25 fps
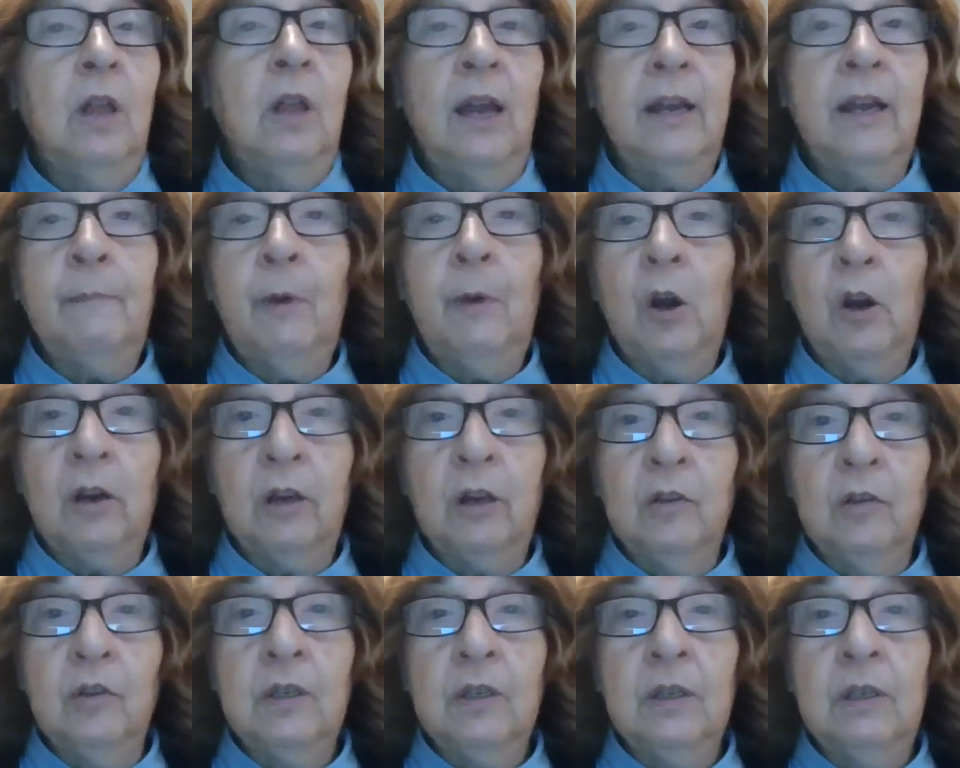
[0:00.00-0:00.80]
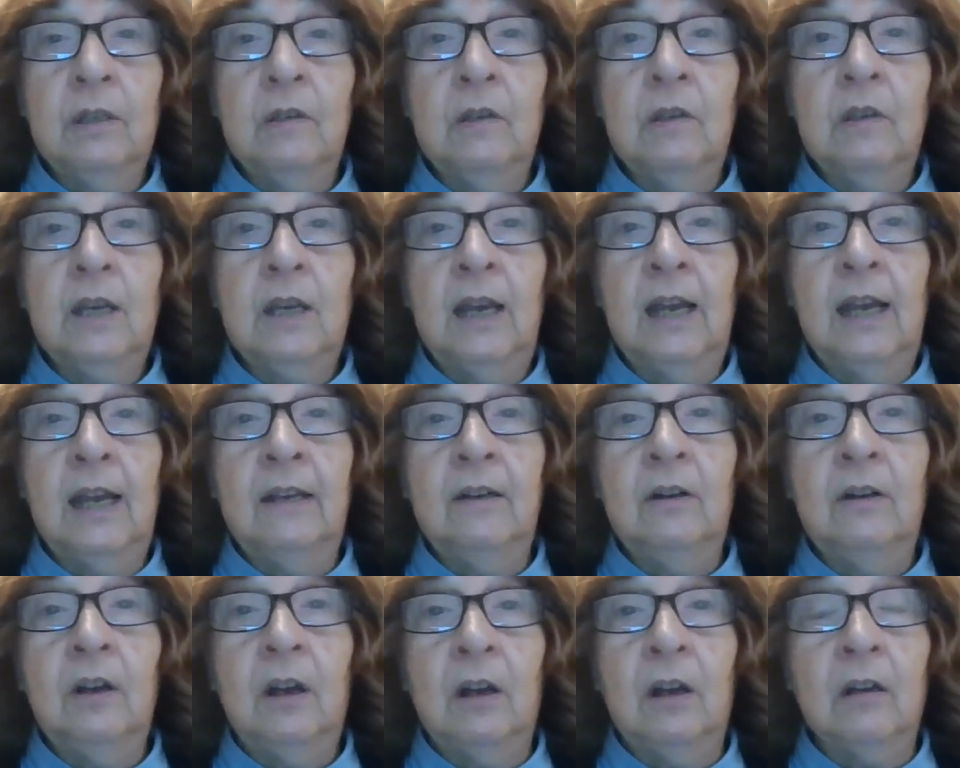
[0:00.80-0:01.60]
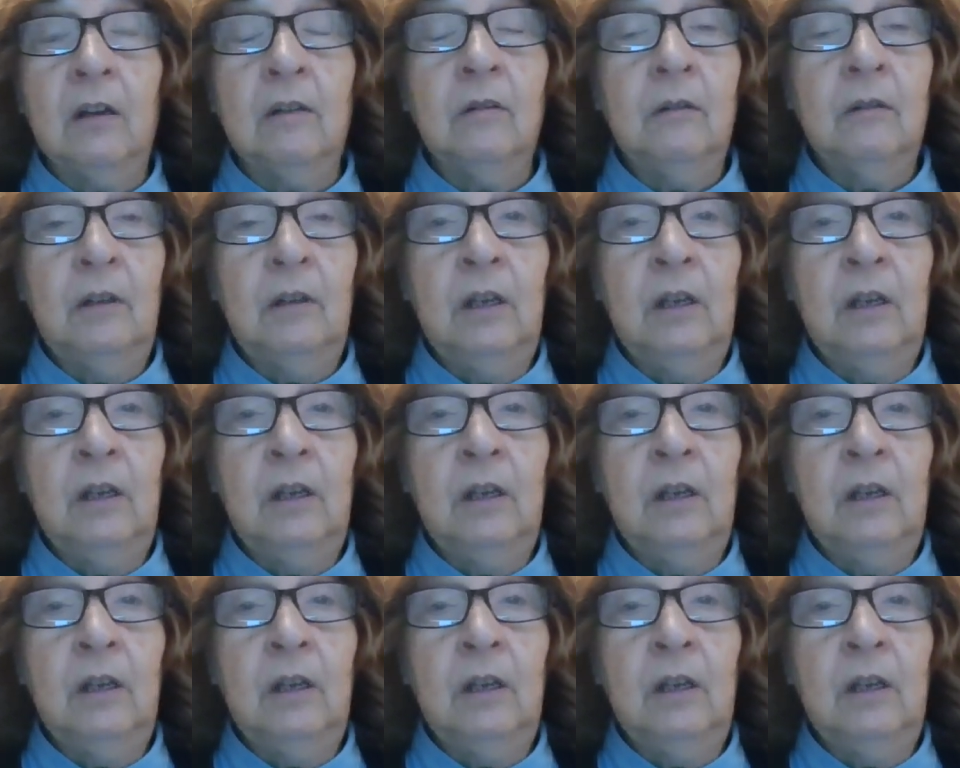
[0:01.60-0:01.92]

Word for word: like Parkinson's and are,